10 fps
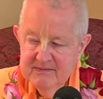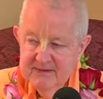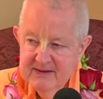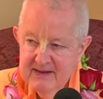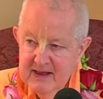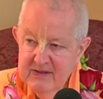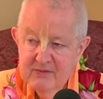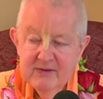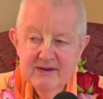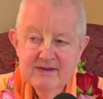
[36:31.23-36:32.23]
And then we
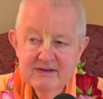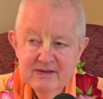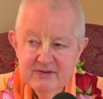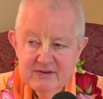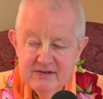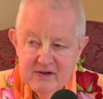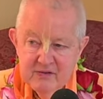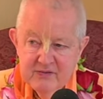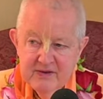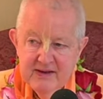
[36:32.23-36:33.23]
can see the self
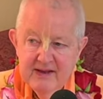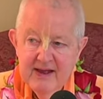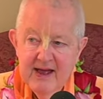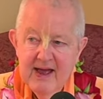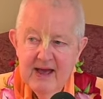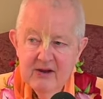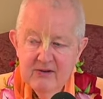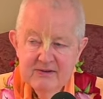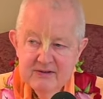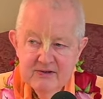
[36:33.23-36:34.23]
and all these
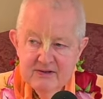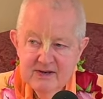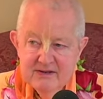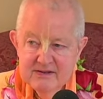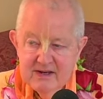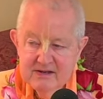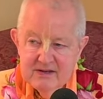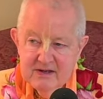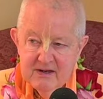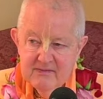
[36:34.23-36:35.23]
other nice things that
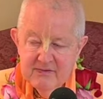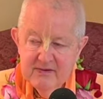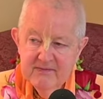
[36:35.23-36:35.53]
come from